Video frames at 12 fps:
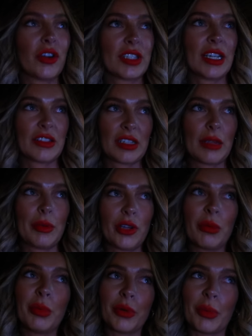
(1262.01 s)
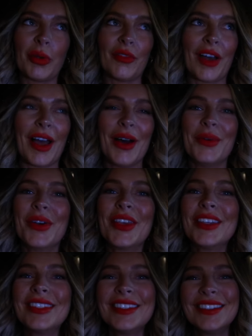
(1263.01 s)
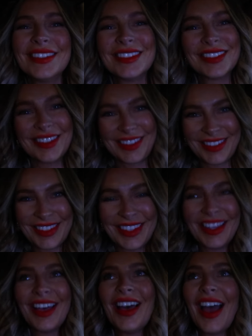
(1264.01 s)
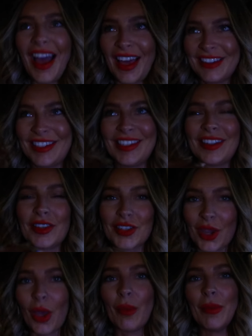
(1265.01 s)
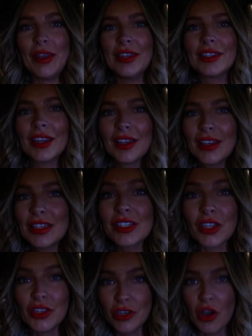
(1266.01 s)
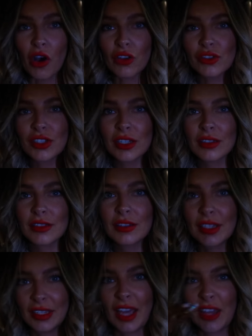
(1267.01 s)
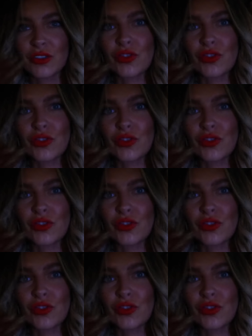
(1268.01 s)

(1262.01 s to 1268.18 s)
cocktails deep in a couple of hours. Andy's determined to not get